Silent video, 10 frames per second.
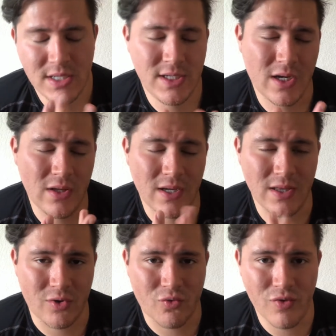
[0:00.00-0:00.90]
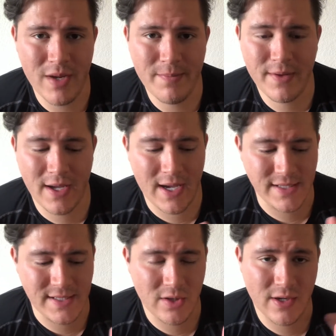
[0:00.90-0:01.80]
Take a look at the grip,
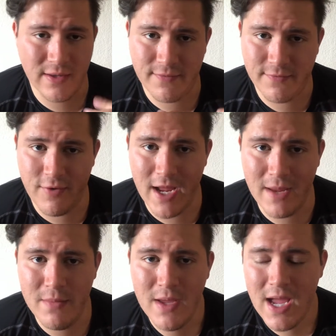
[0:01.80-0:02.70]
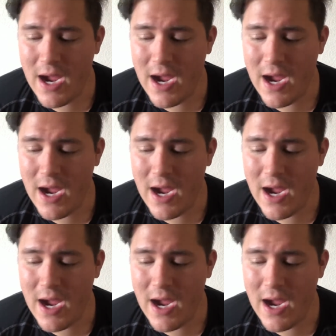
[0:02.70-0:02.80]
uh, take a look at the frame,